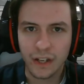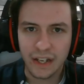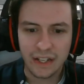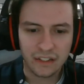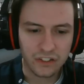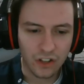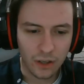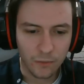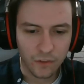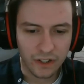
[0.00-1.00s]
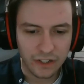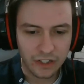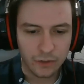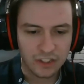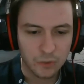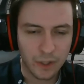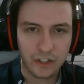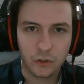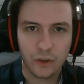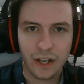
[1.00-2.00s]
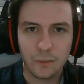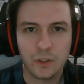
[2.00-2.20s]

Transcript: in the time frame that you expect your game